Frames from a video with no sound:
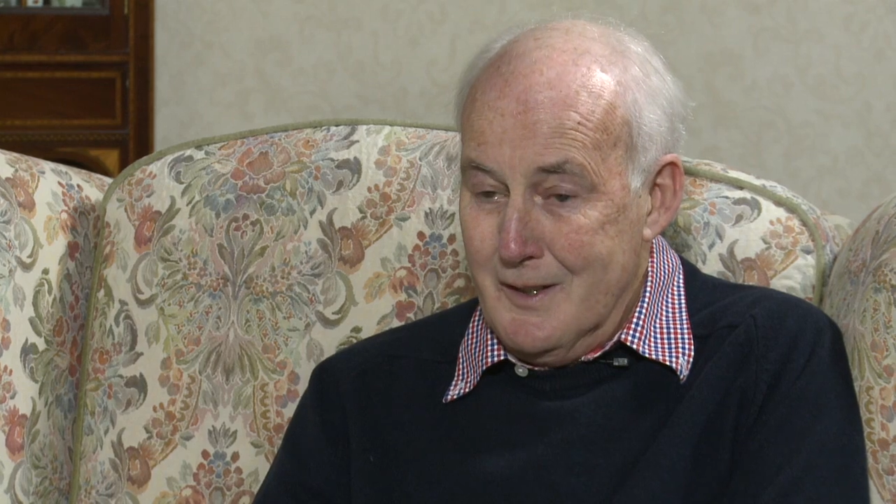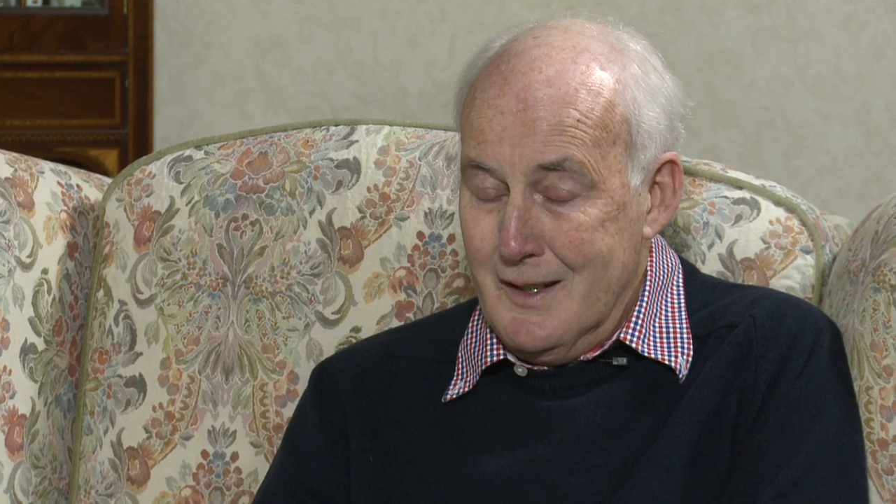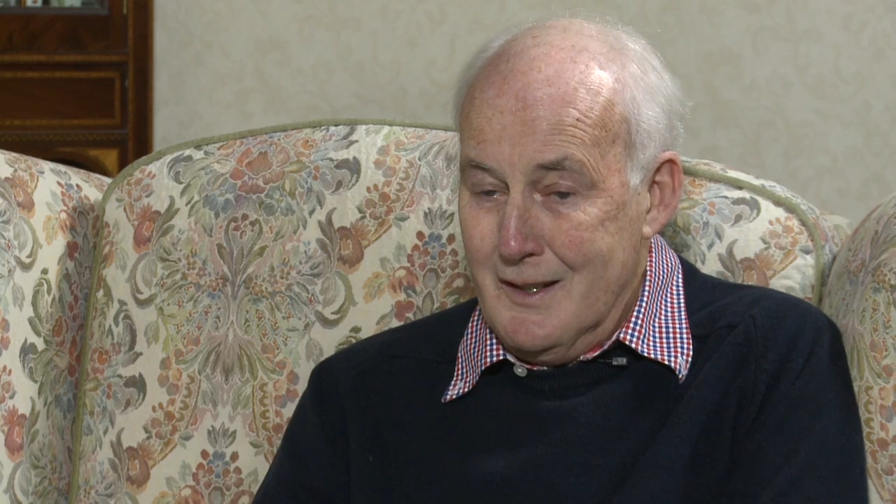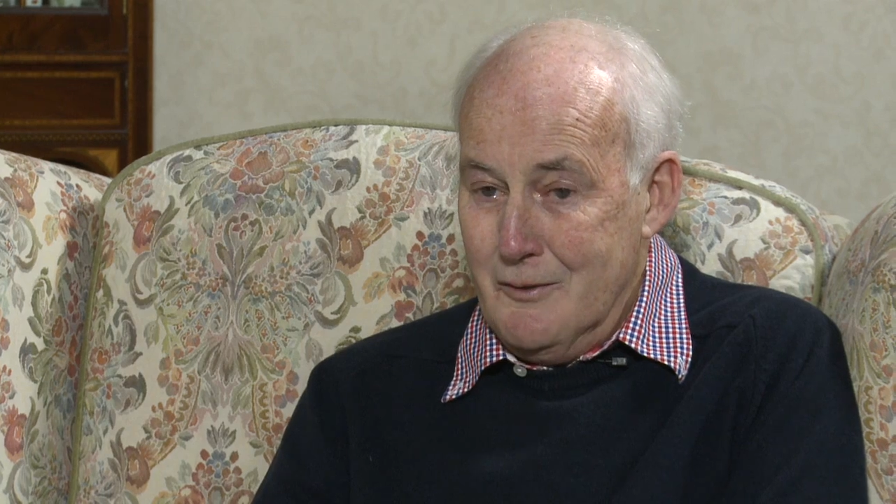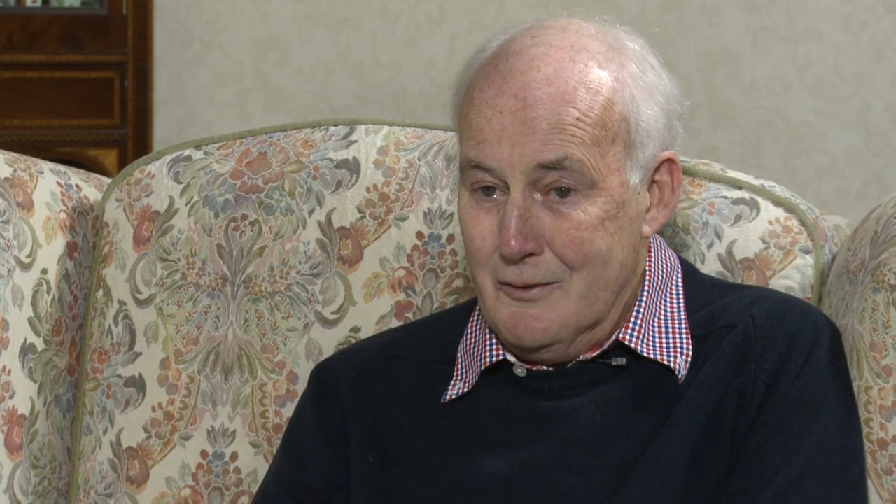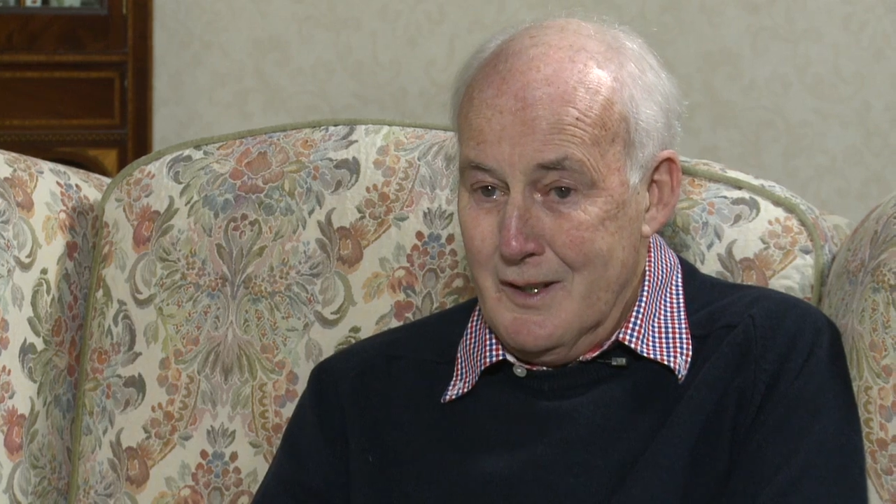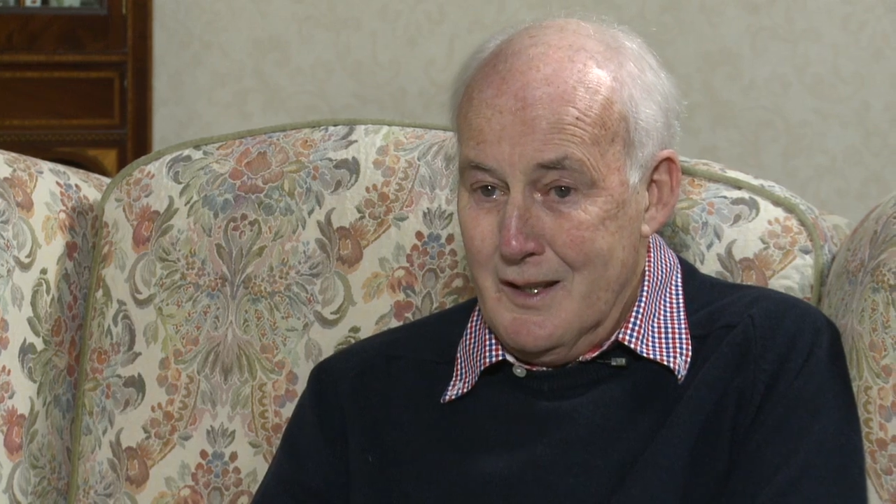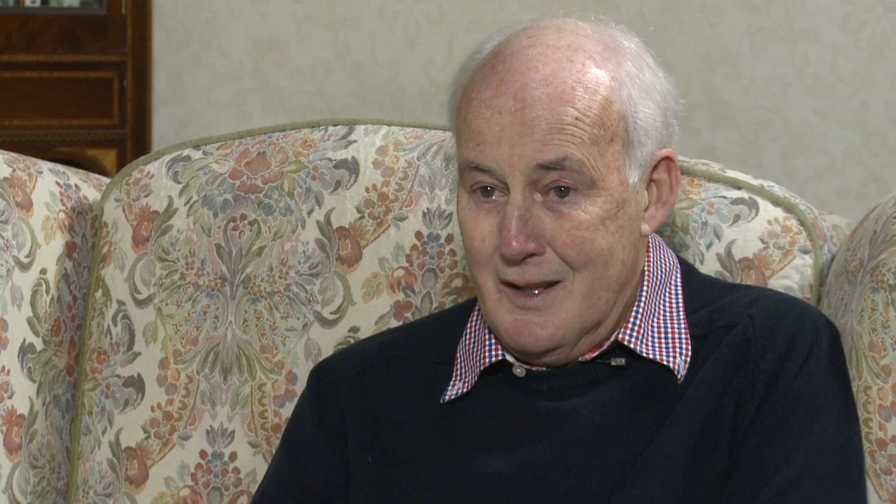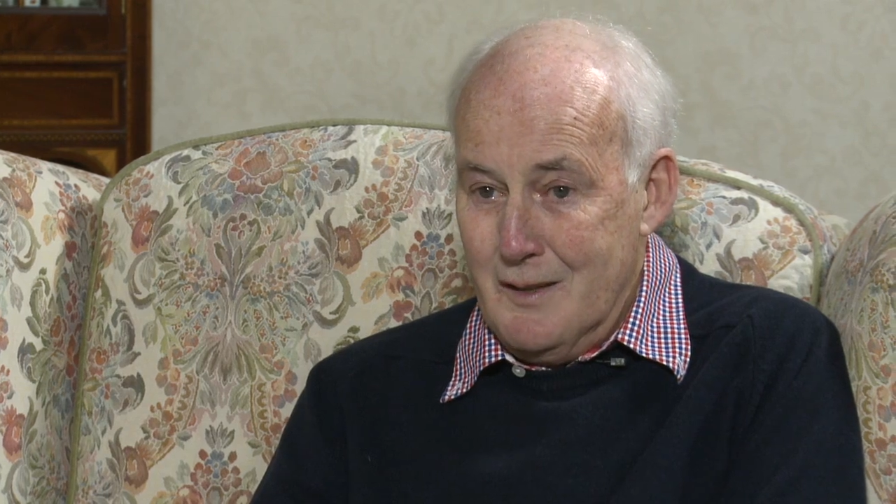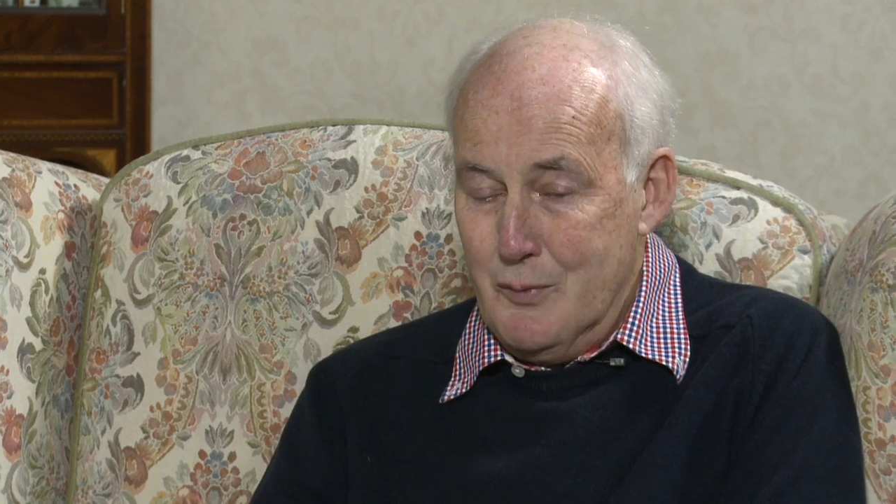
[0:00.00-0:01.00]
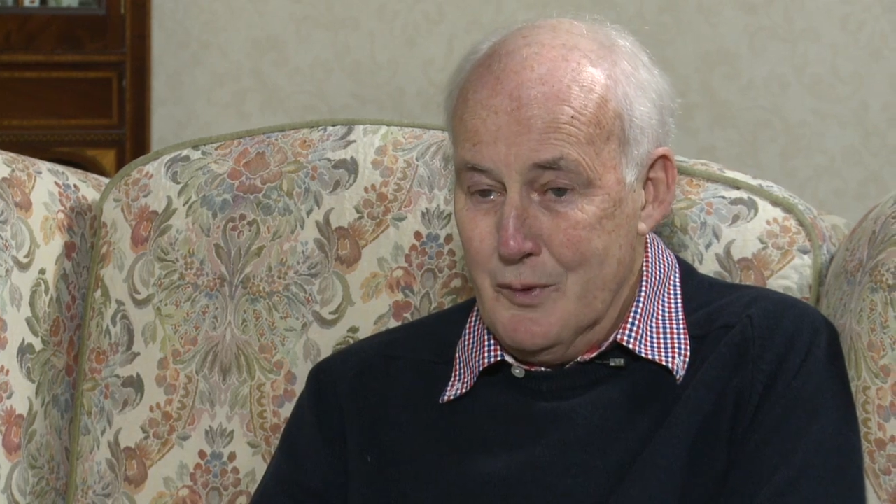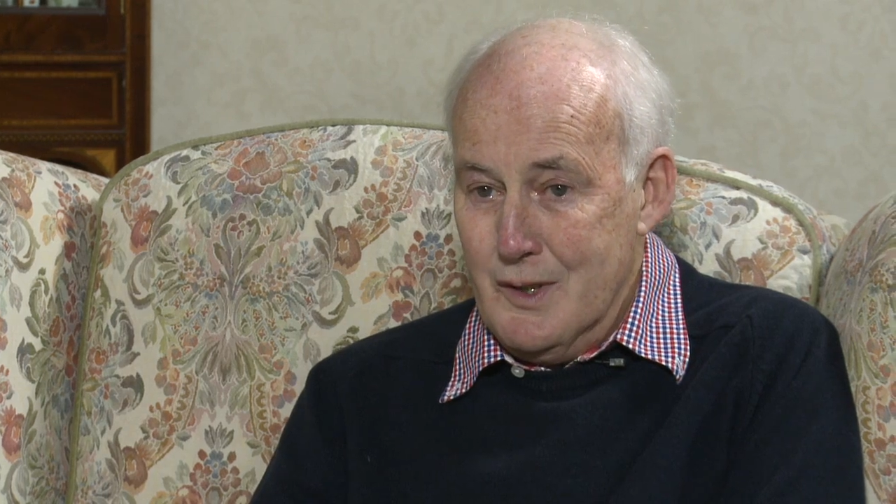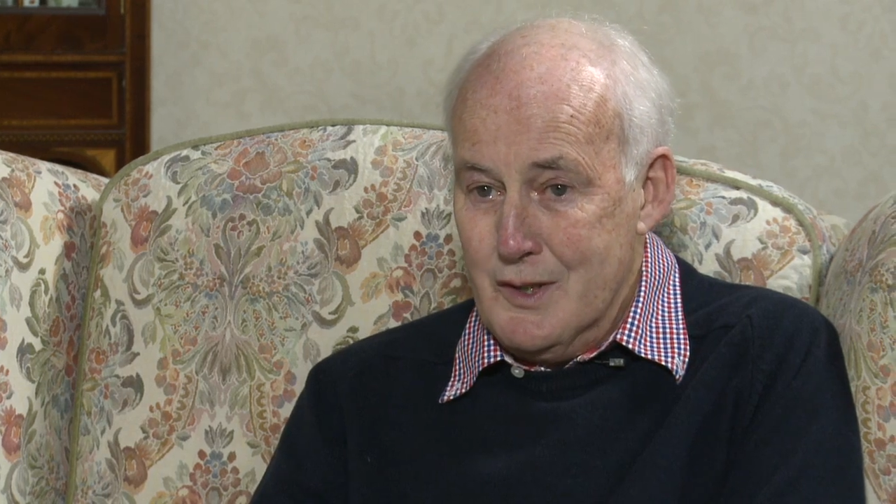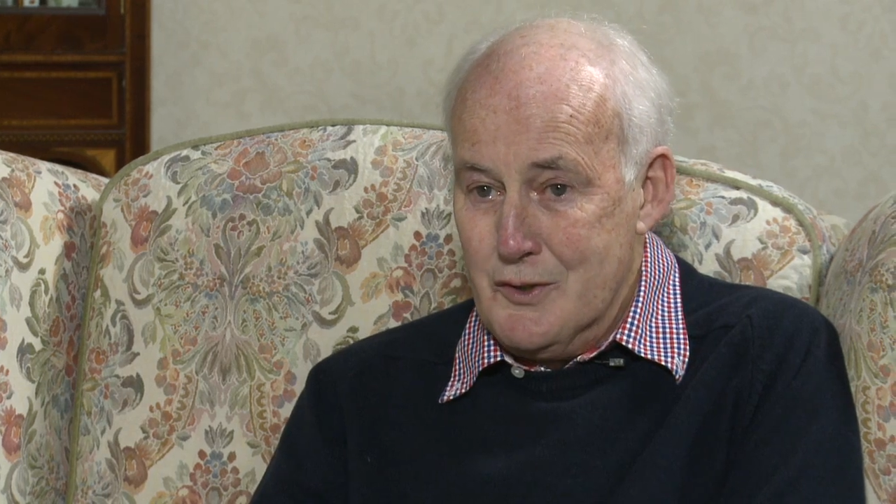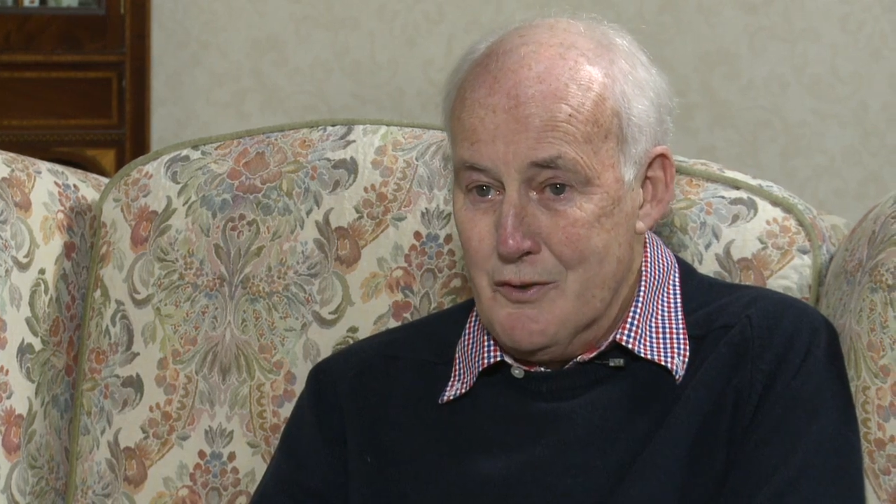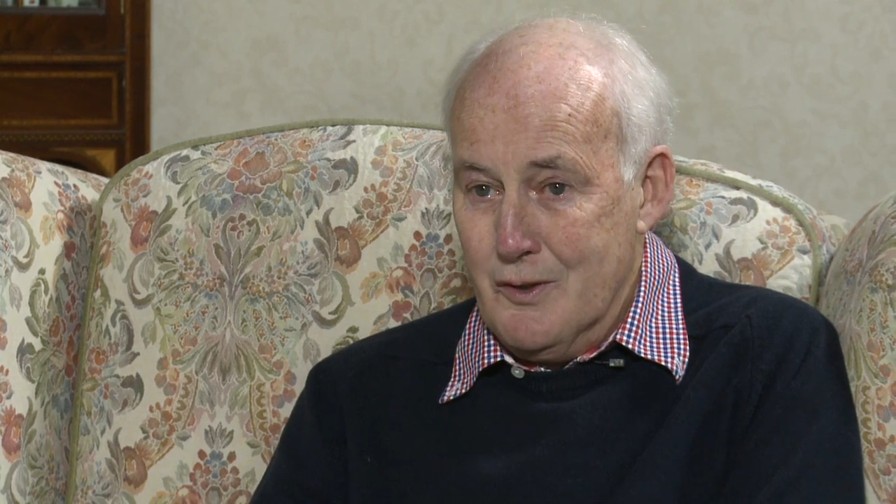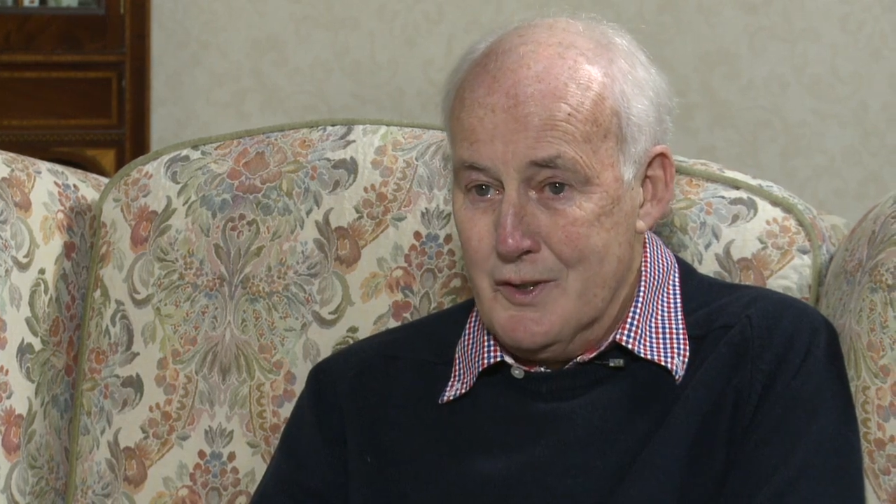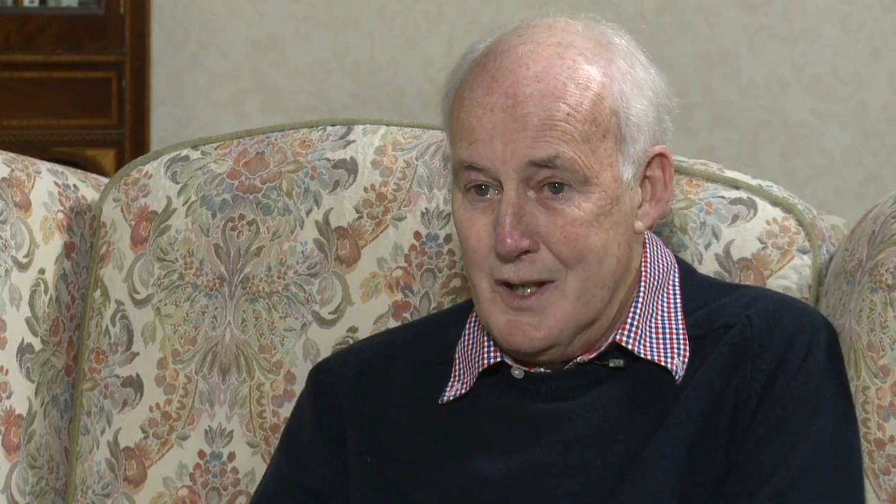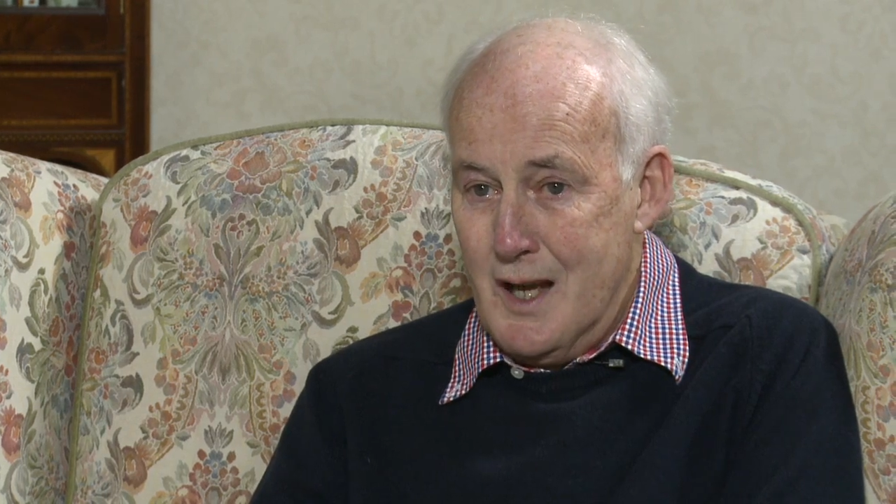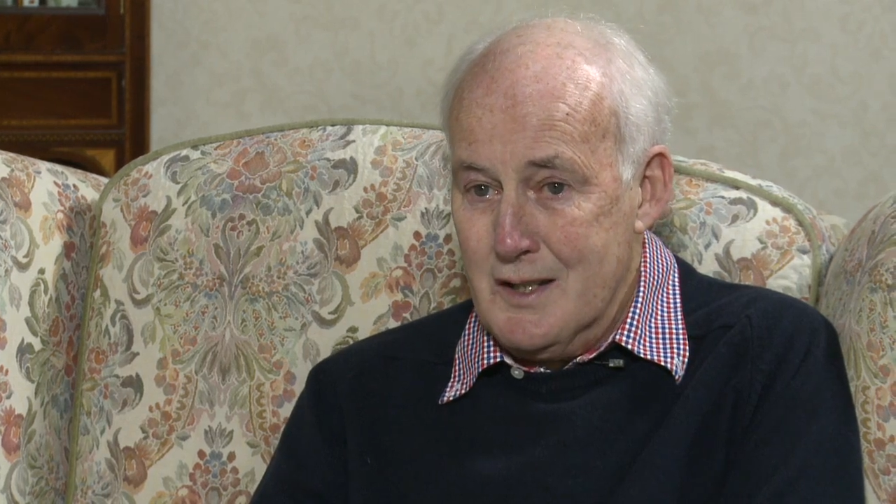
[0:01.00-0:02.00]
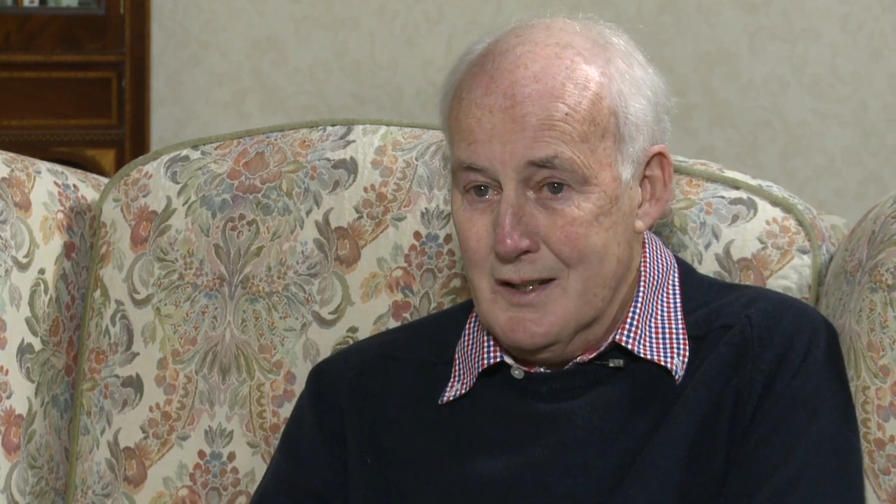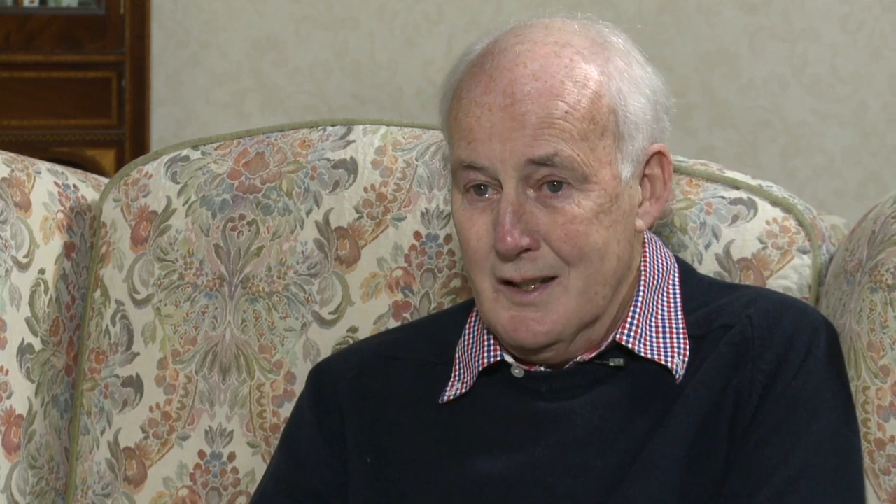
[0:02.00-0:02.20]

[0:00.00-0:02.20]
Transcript: I put it as strong as that.